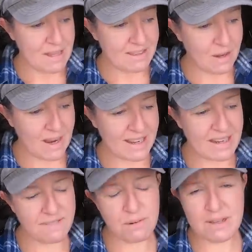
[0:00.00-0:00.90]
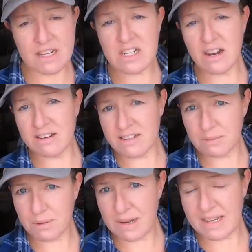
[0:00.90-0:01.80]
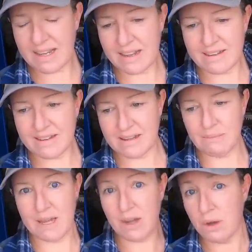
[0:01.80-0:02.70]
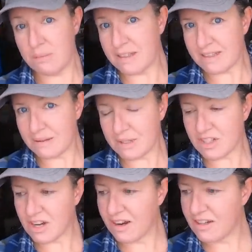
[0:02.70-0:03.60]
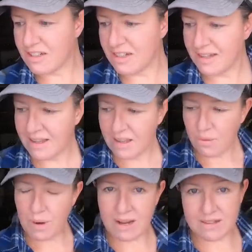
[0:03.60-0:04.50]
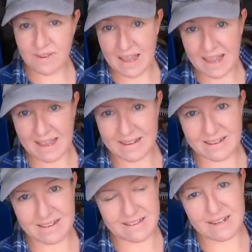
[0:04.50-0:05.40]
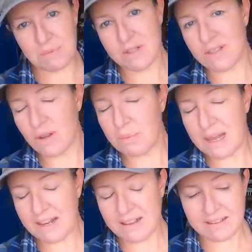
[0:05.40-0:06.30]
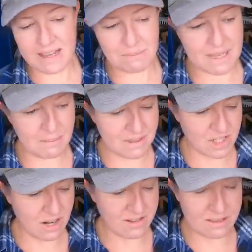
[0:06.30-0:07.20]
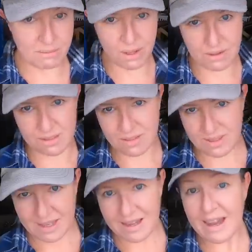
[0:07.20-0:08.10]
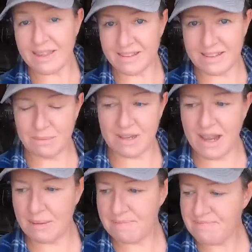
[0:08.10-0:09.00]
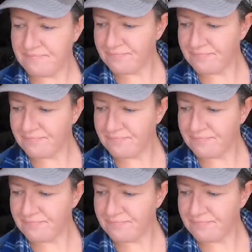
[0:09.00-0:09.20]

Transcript: So I can never really charge the Bluetti until my home system is charged, whereas if I had the separate solar panels, I'd be able to charge them both at the same time.